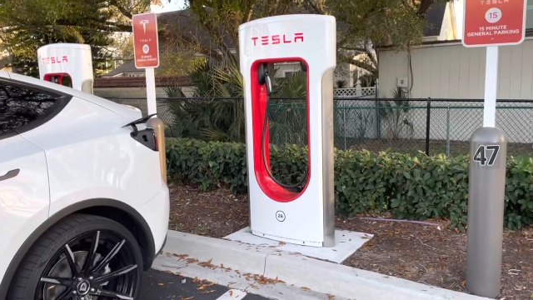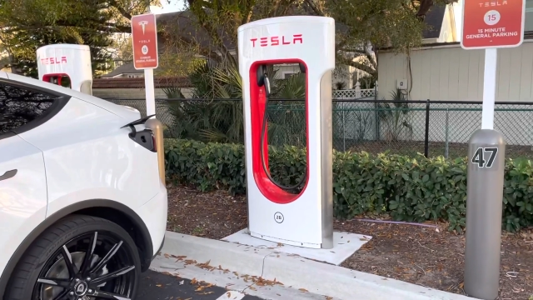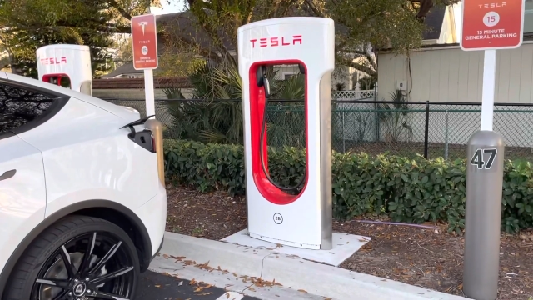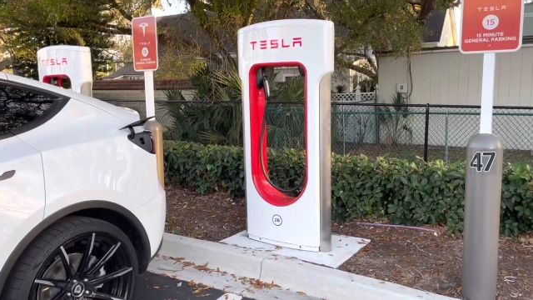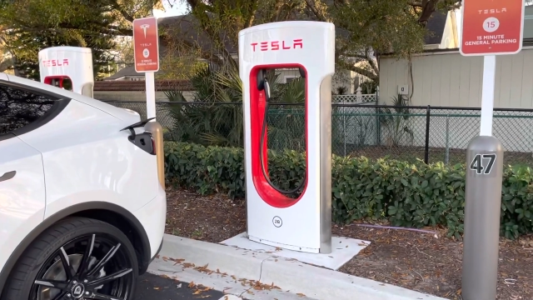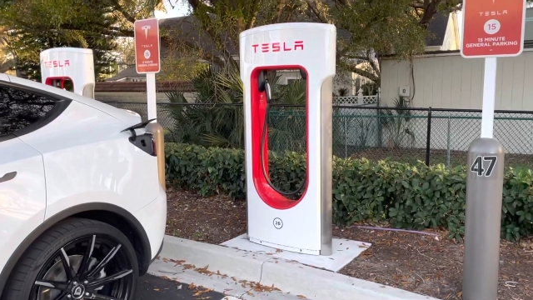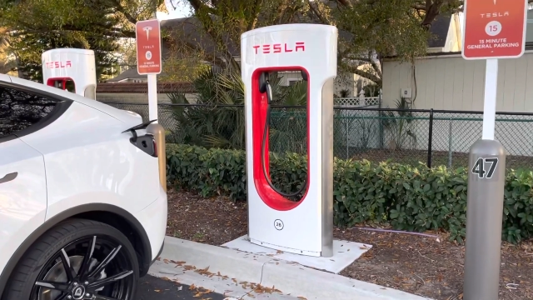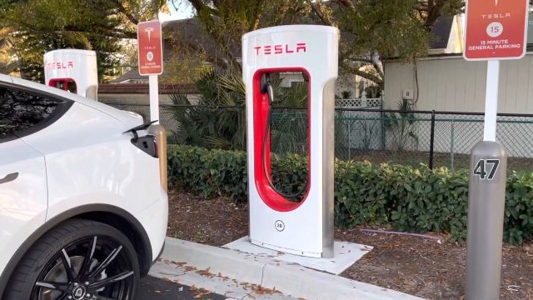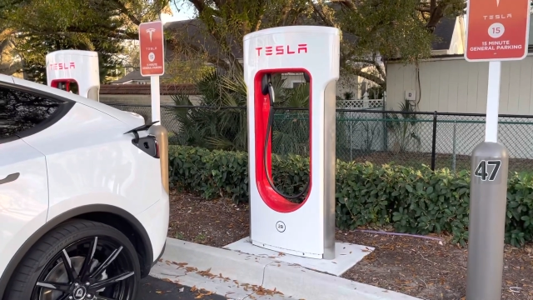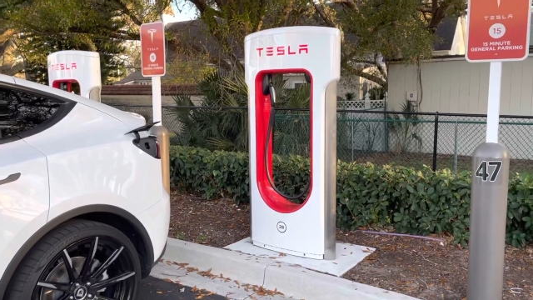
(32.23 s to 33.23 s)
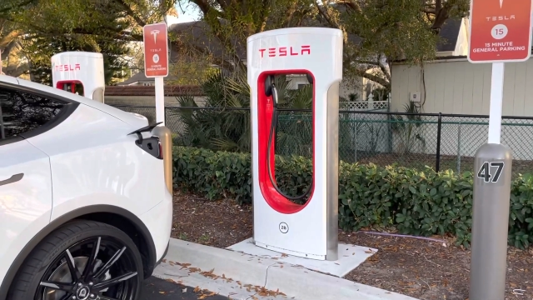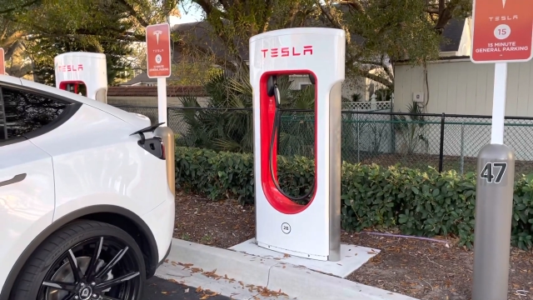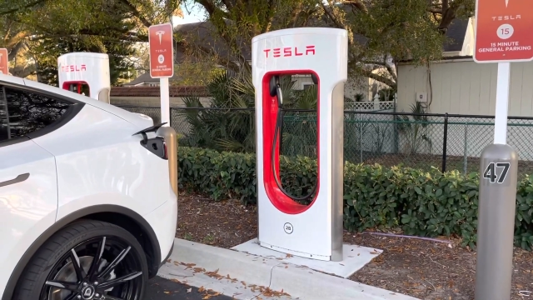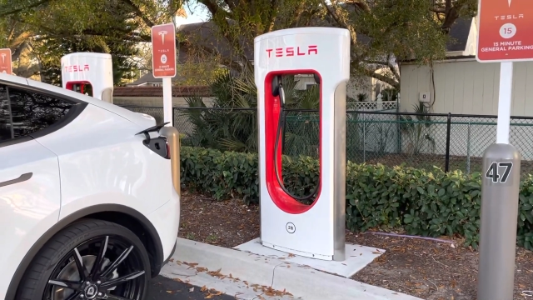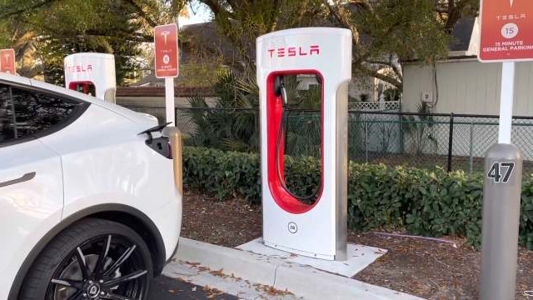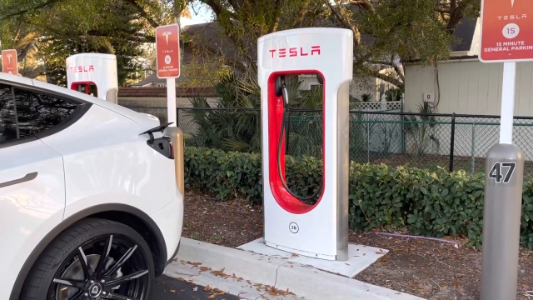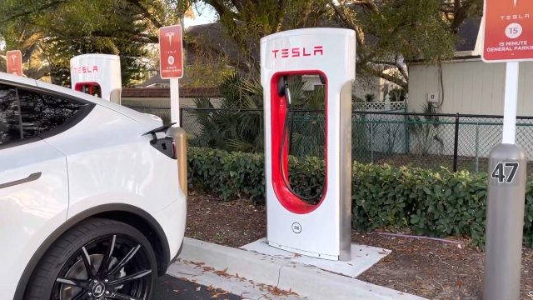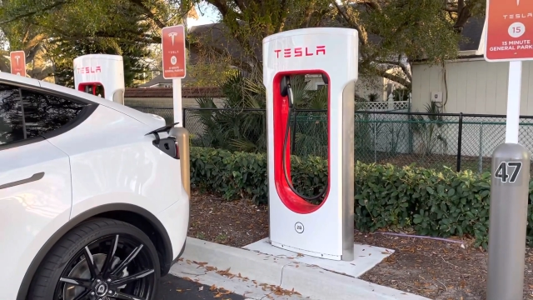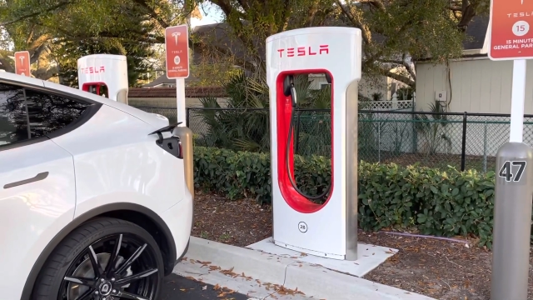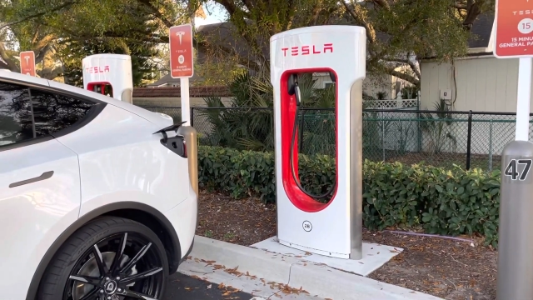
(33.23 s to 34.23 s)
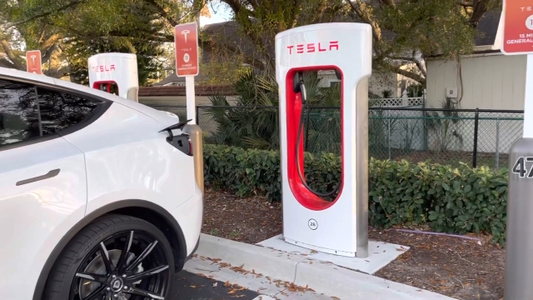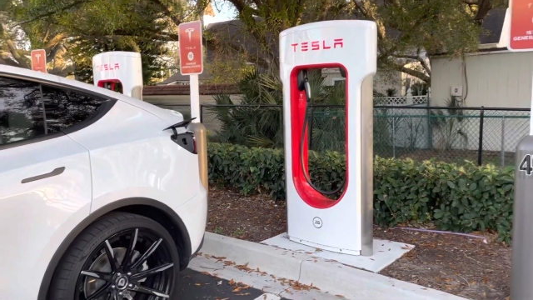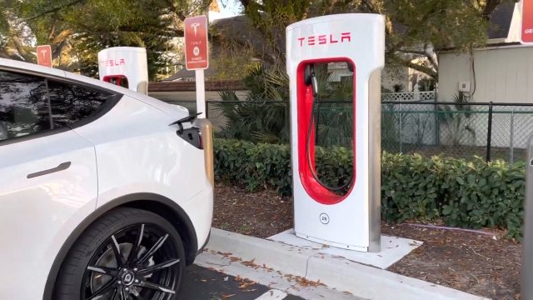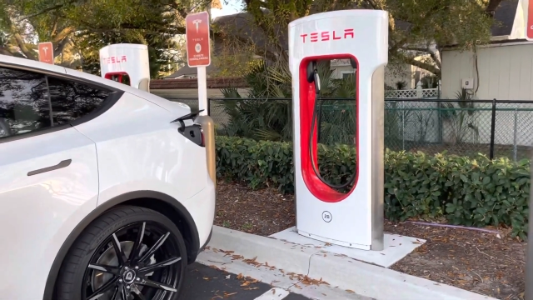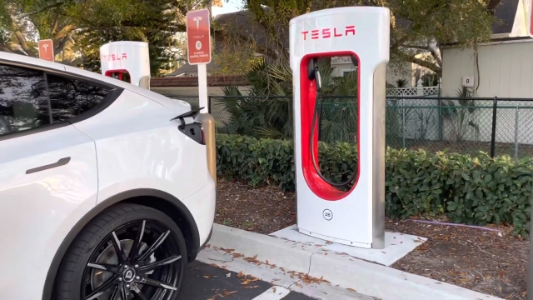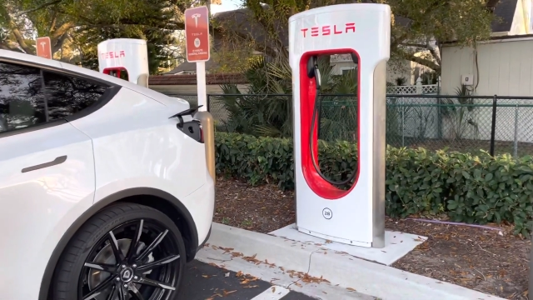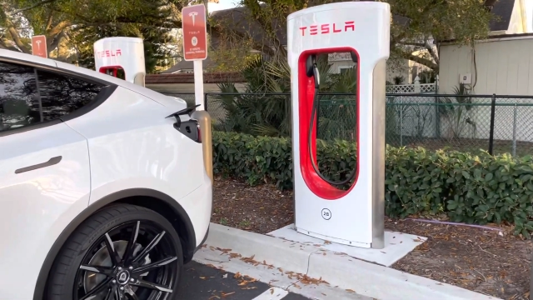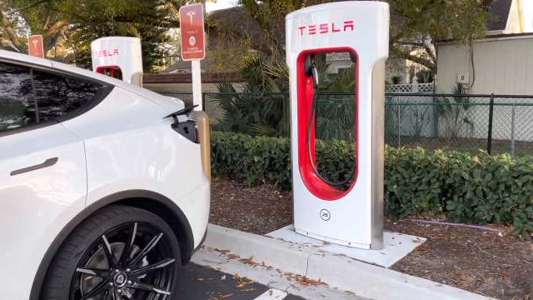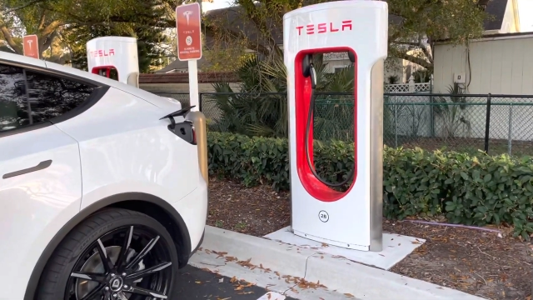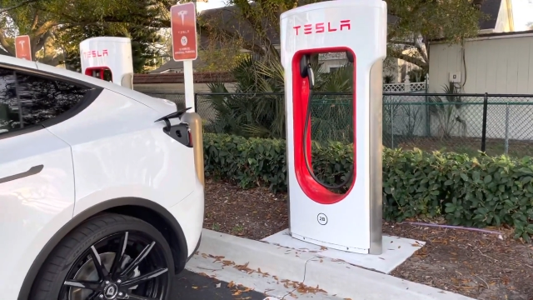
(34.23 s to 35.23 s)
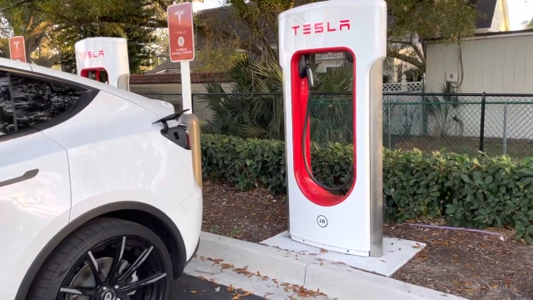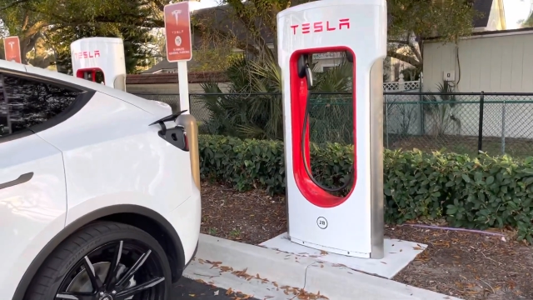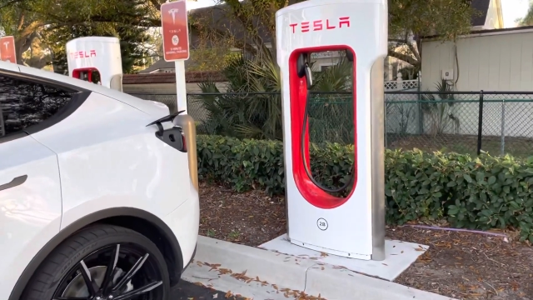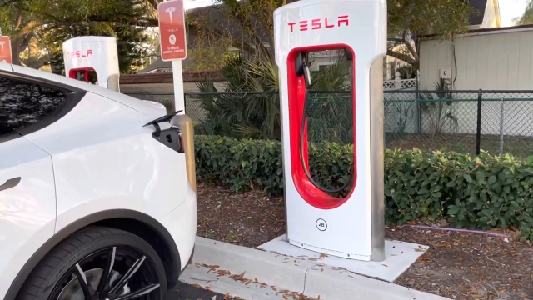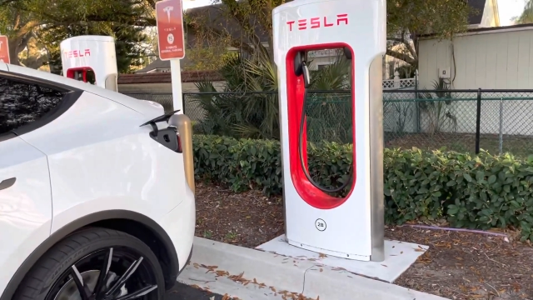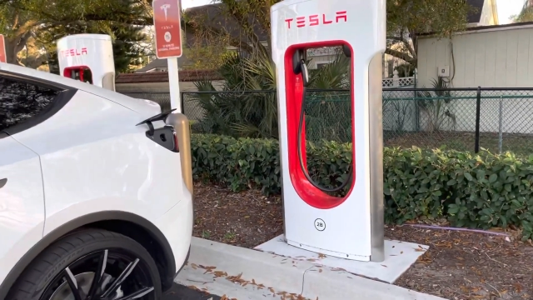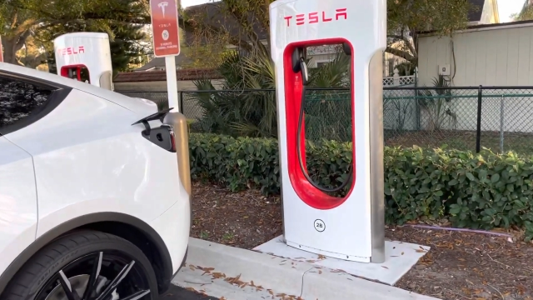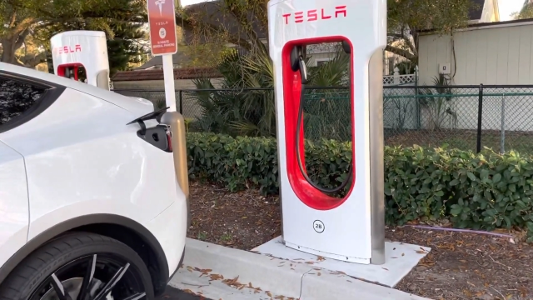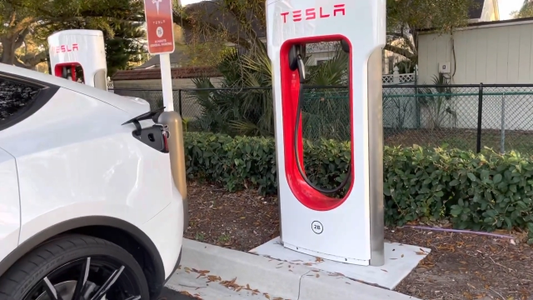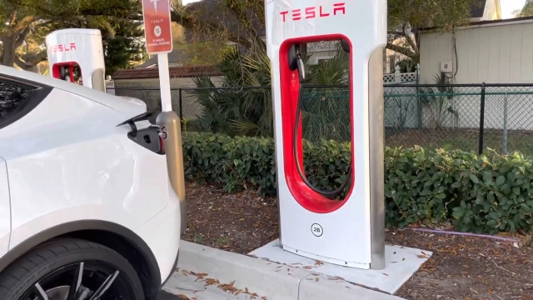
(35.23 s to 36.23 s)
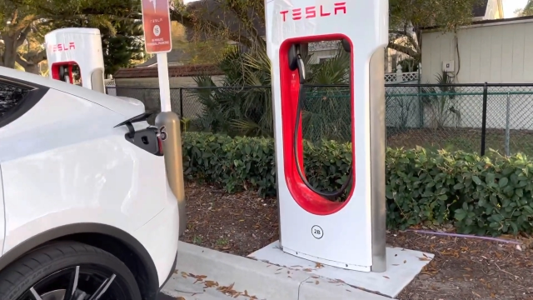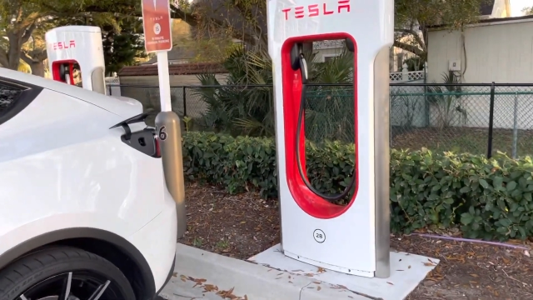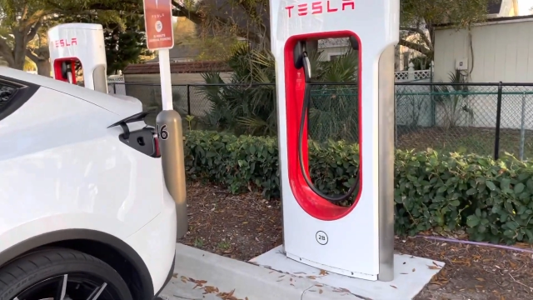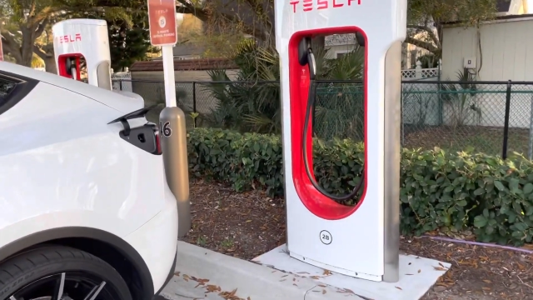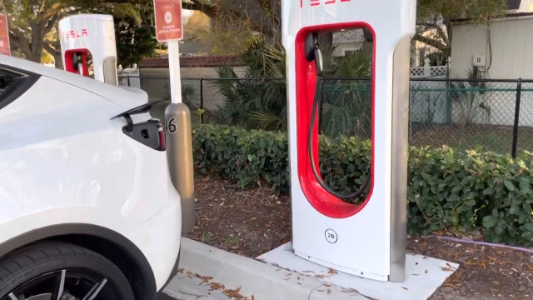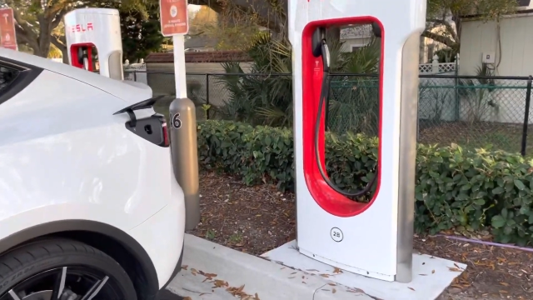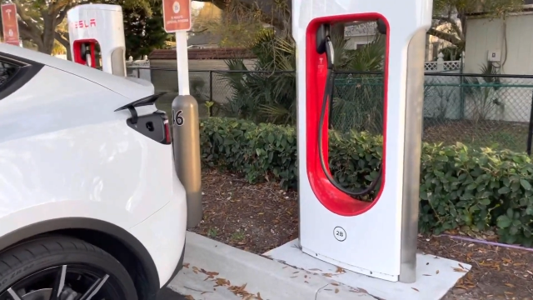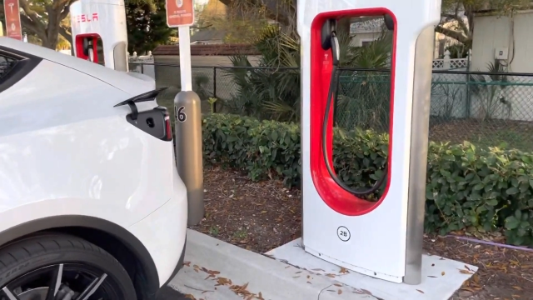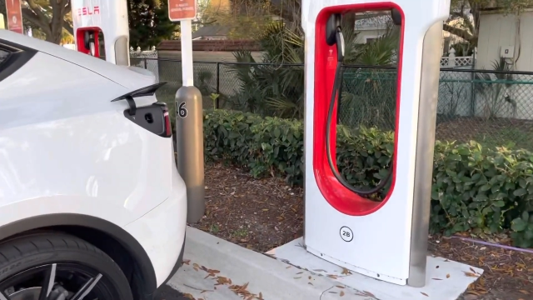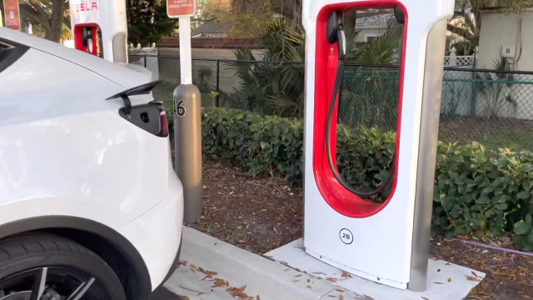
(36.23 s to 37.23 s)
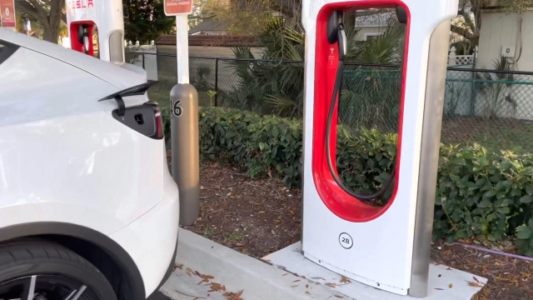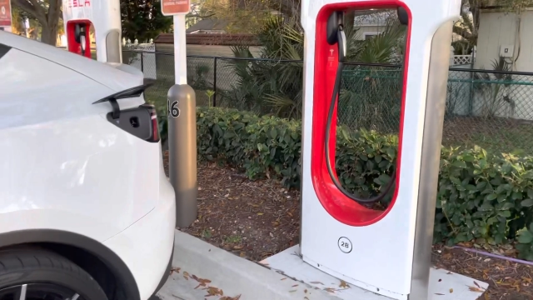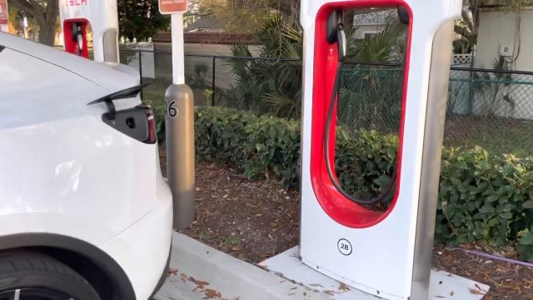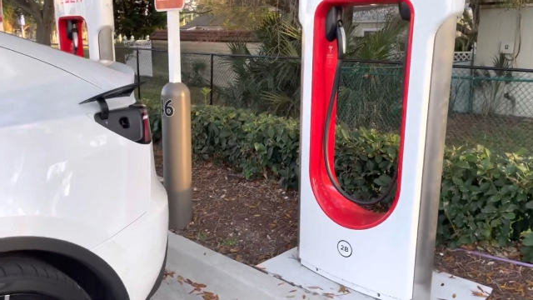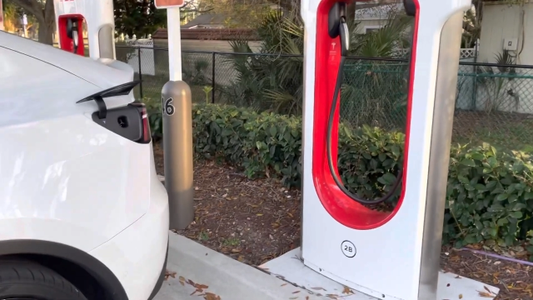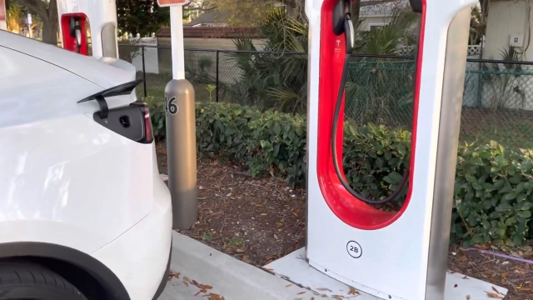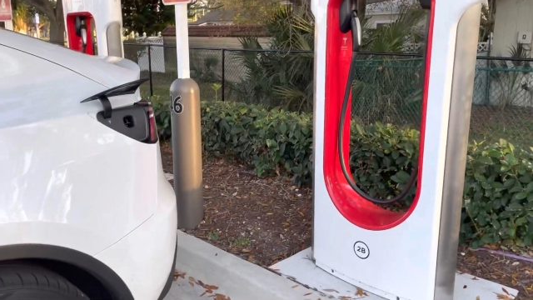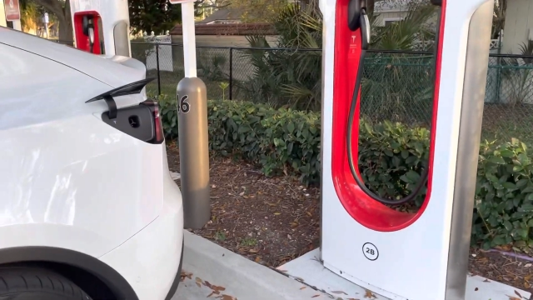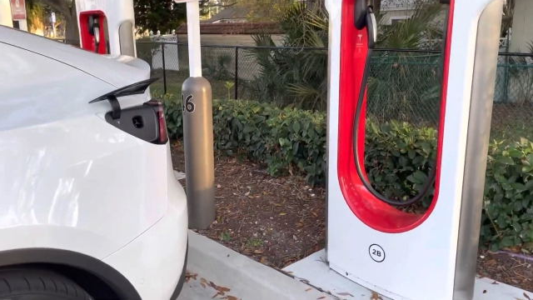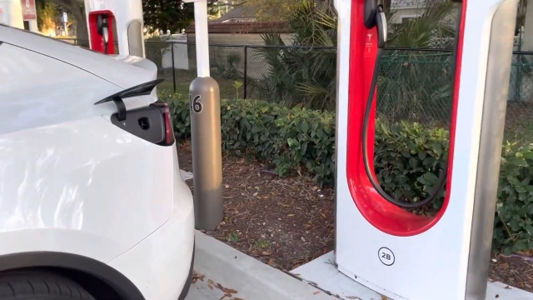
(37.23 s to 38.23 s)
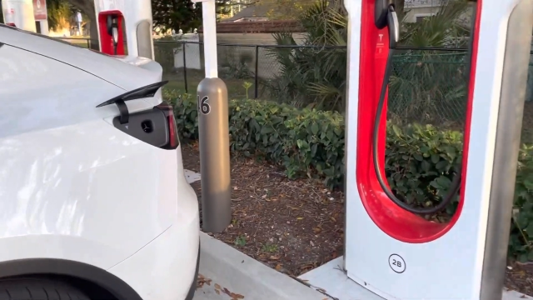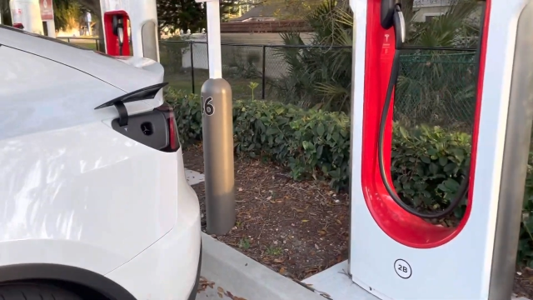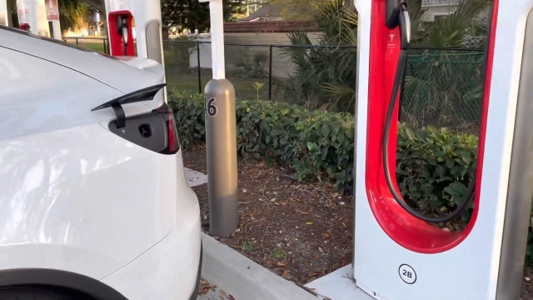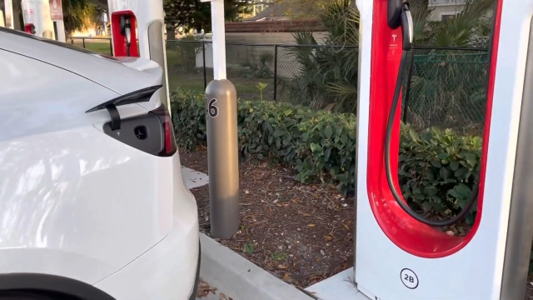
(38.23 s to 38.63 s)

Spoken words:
[unreadable: no face in view]